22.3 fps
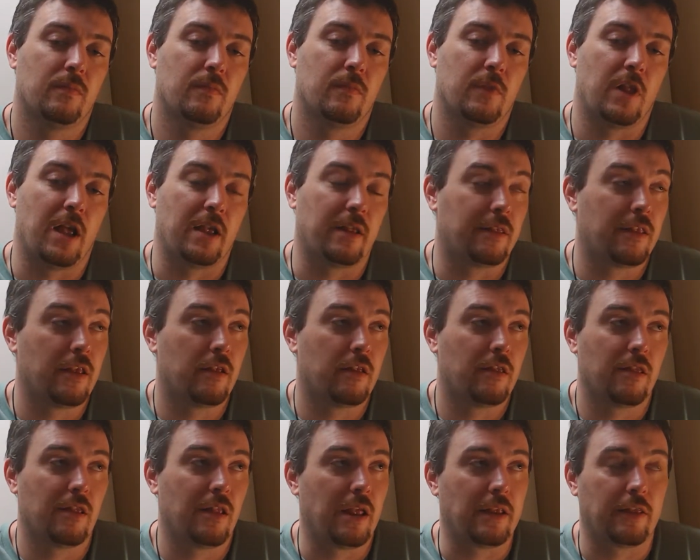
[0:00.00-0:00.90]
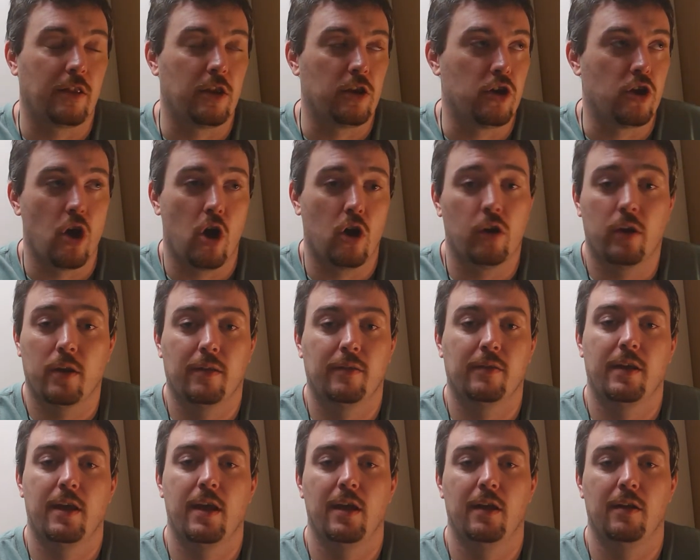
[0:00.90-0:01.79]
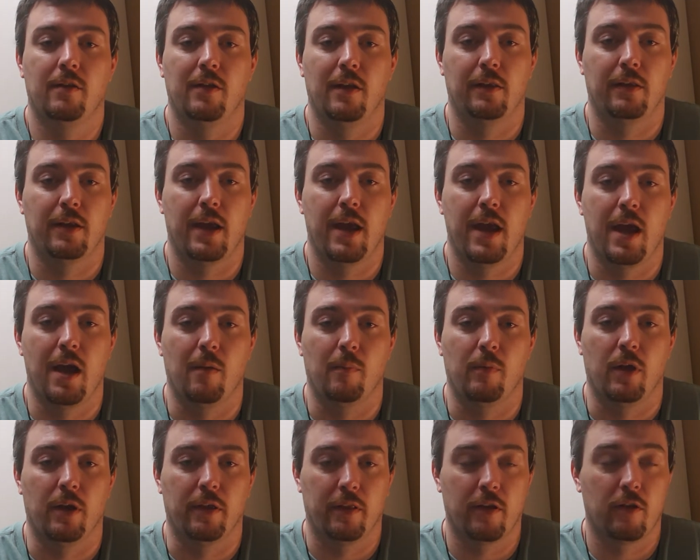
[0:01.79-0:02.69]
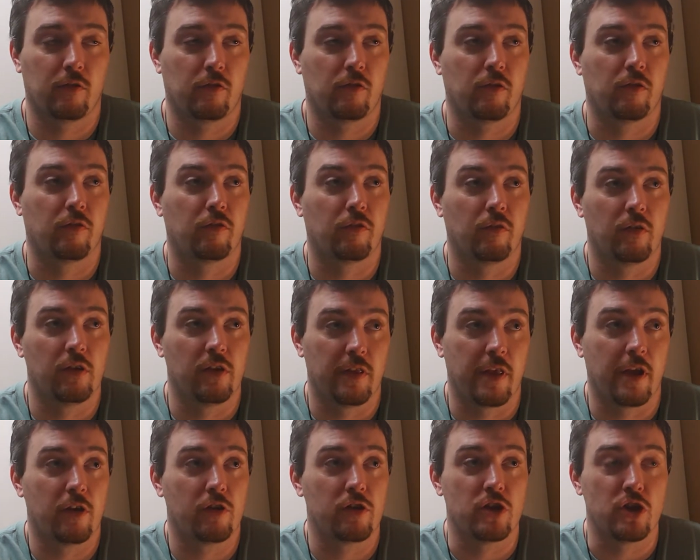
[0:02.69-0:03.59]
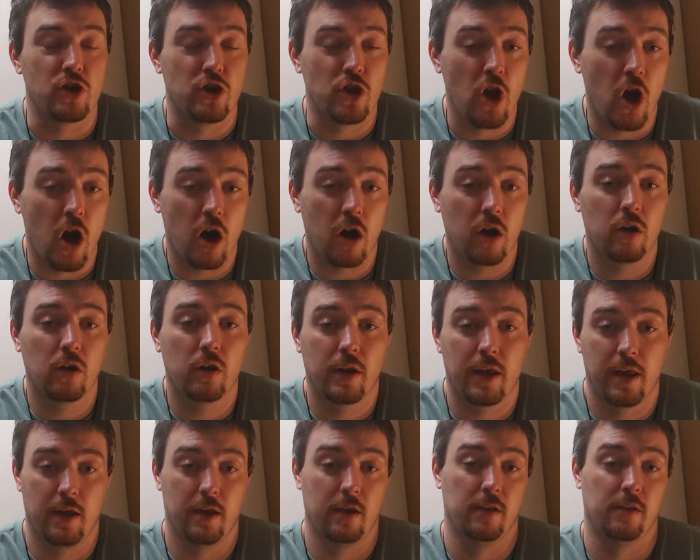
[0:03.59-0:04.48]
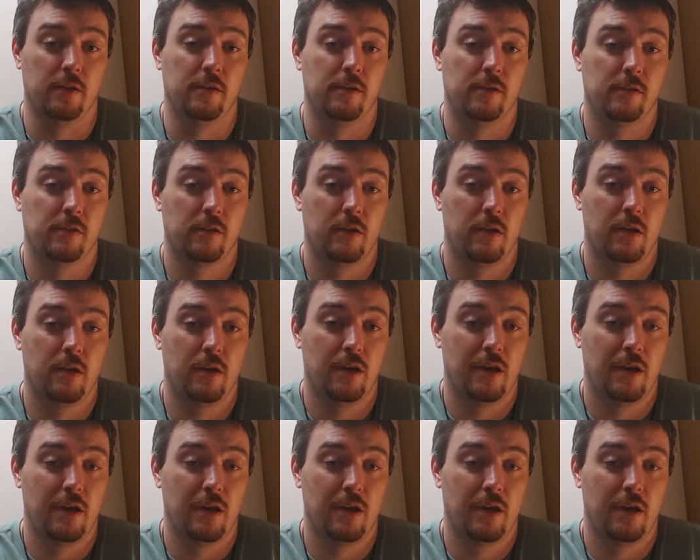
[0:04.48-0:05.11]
like the youngest kids at the camp. Like, they're young kids.